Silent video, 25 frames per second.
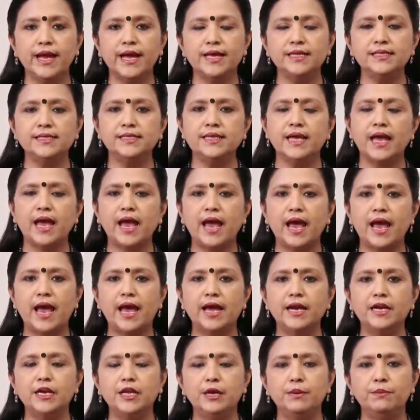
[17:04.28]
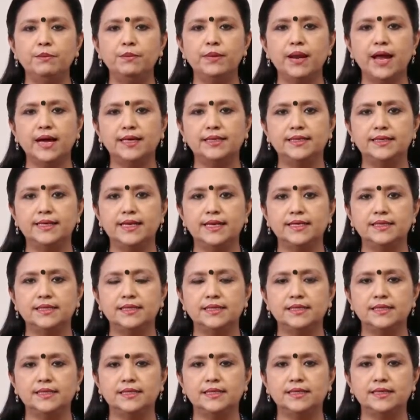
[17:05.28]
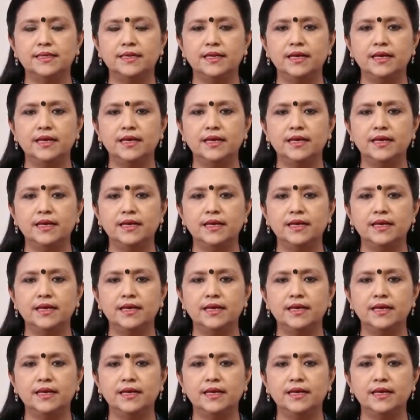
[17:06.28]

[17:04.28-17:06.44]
test and blood test.